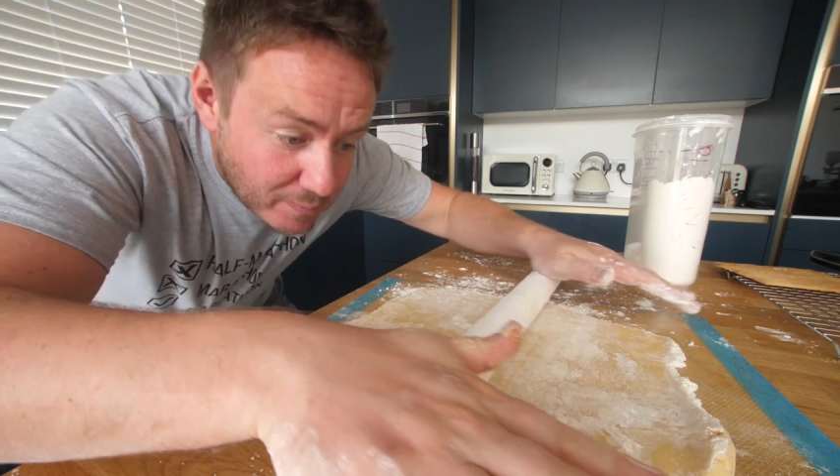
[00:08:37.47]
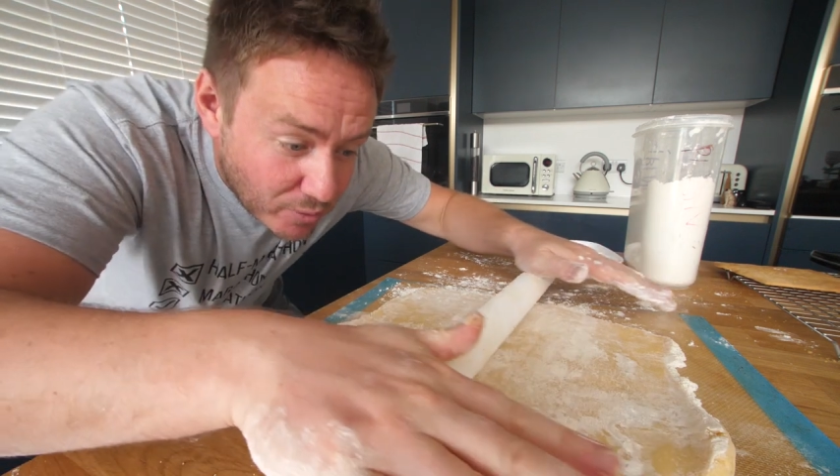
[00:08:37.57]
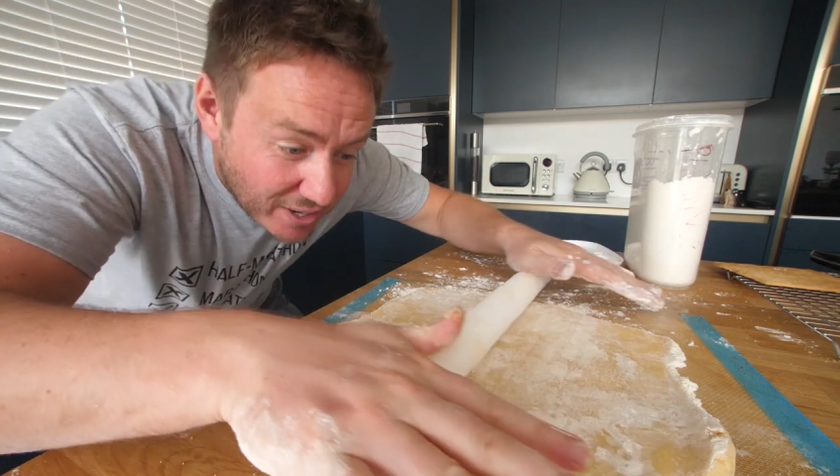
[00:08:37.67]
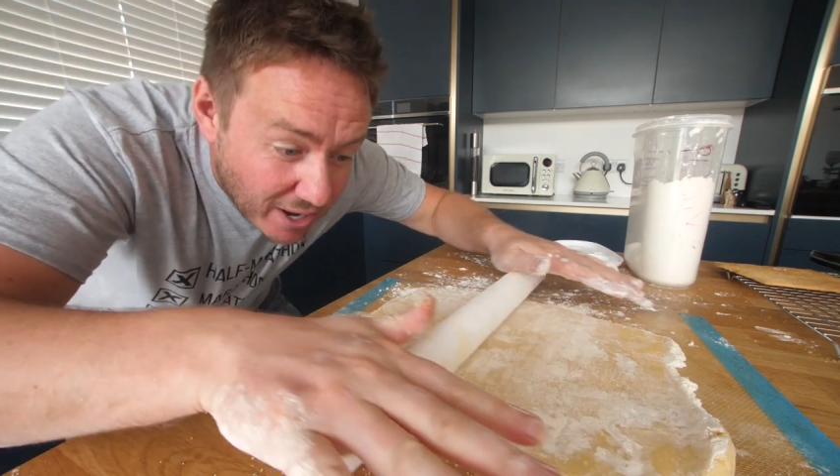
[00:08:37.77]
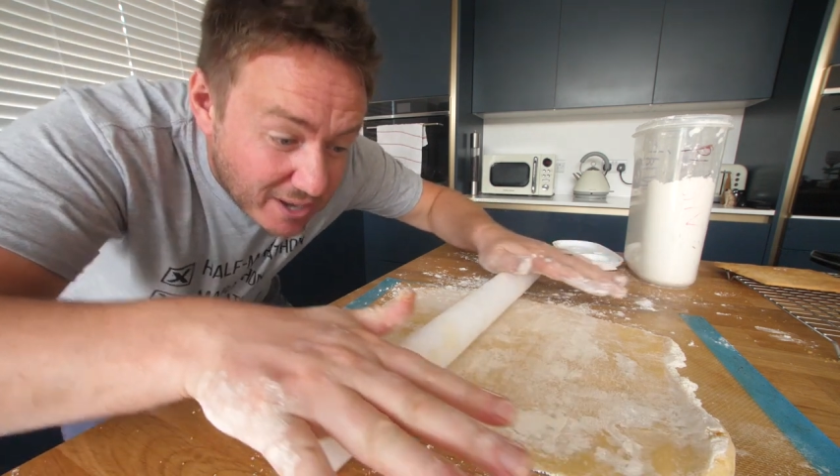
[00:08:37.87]

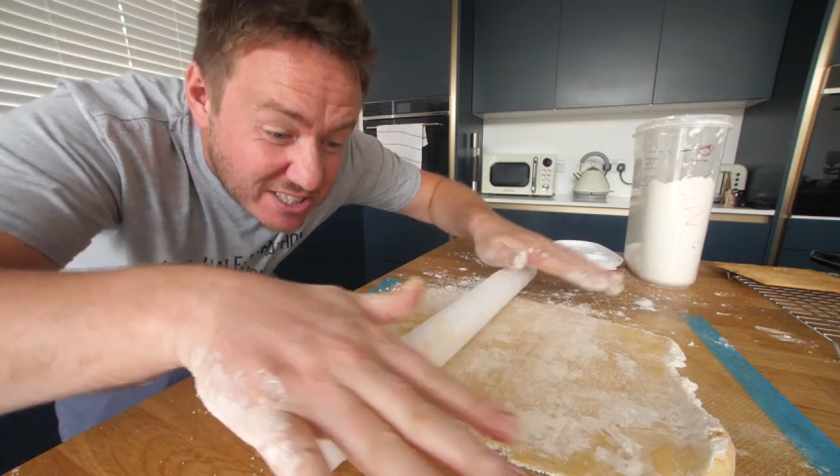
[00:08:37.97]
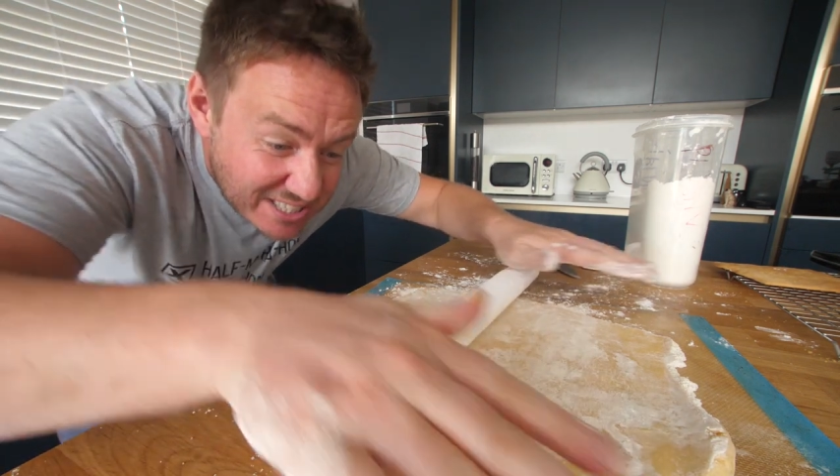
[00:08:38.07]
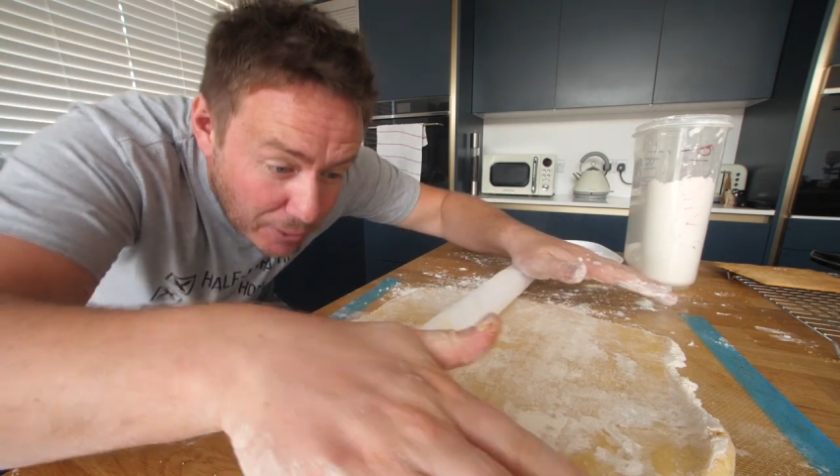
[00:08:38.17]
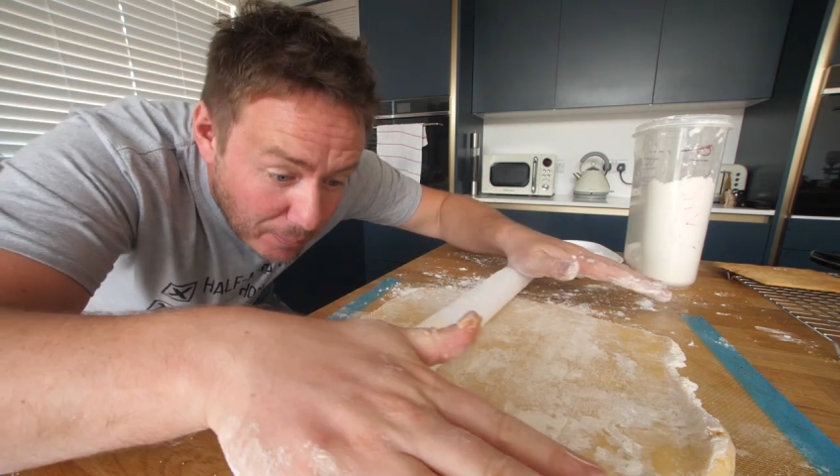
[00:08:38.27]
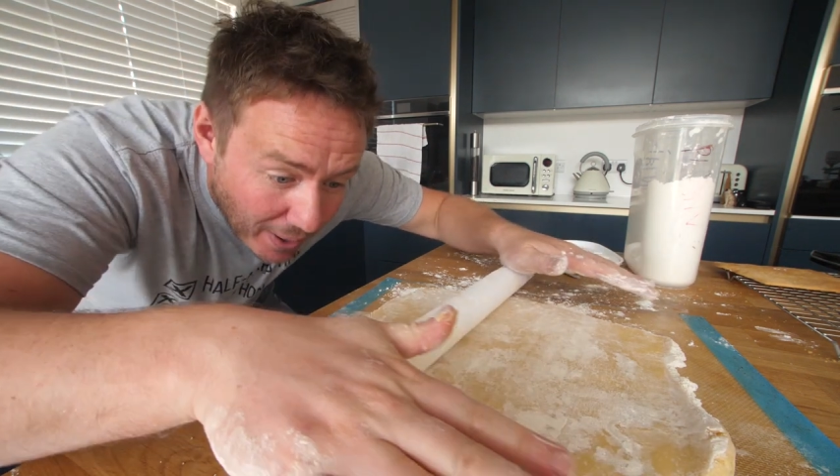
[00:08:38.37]
my
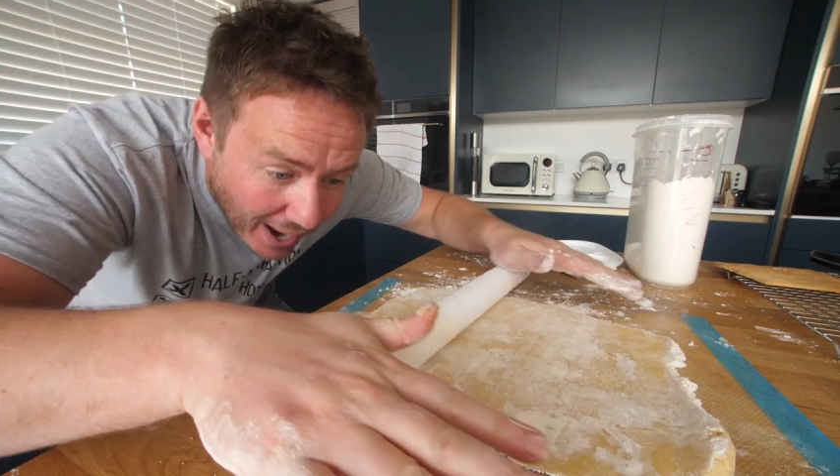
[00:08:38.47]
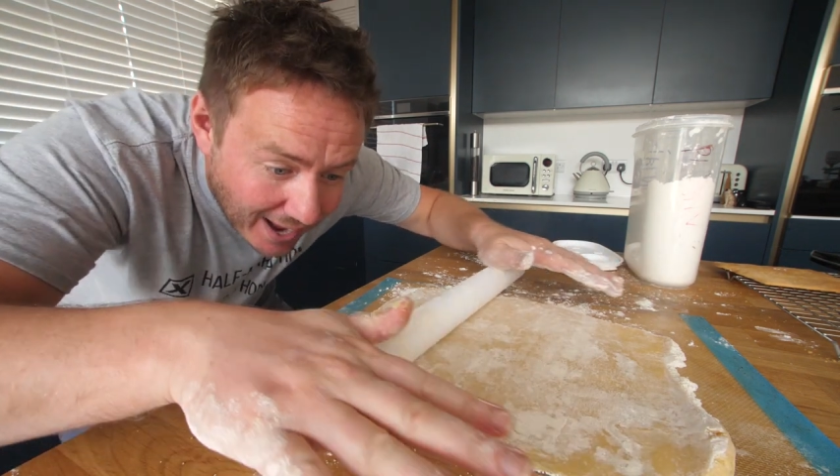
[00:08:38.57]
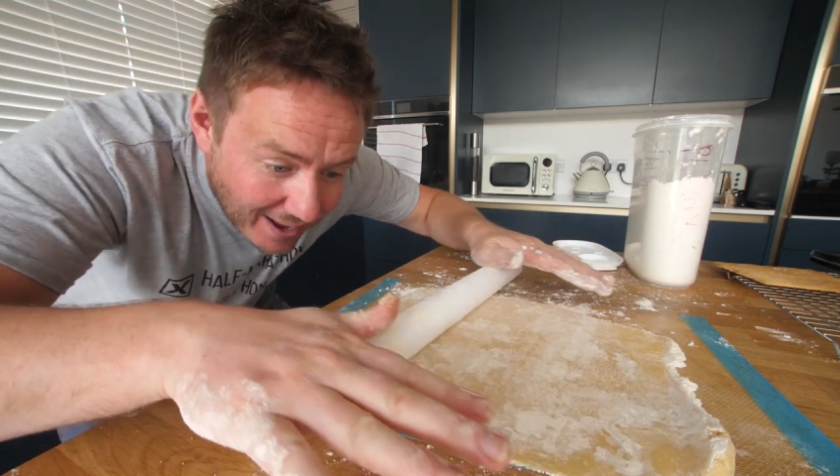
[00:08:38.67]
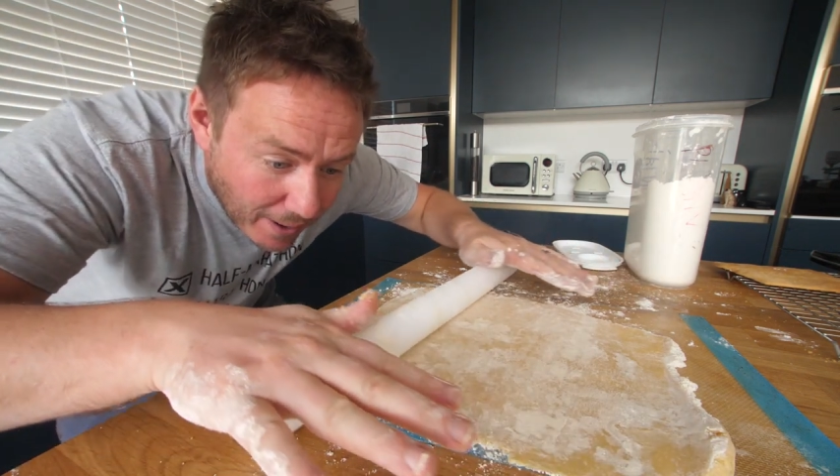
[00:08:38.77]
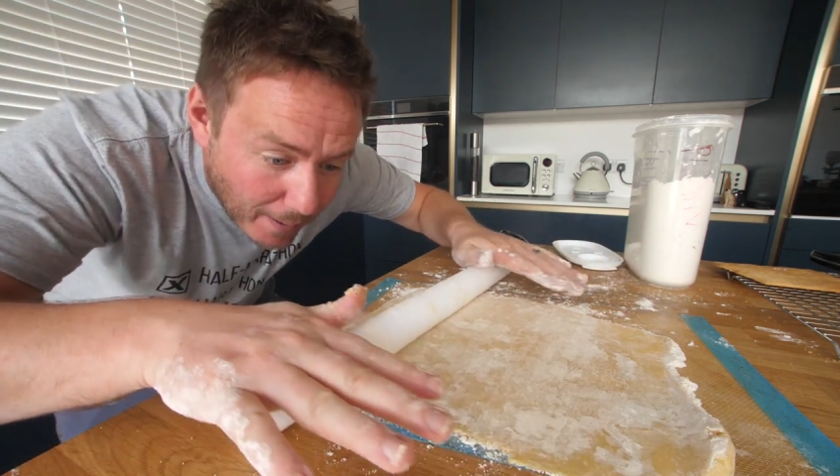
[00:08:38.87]

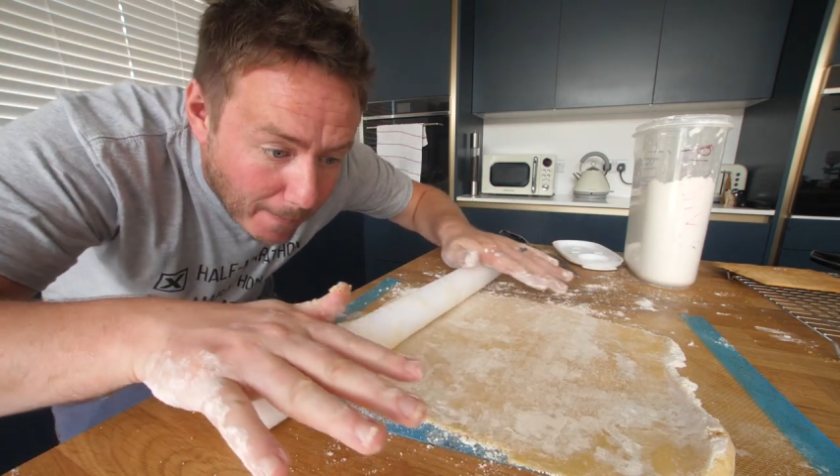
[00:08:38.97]
Silpat.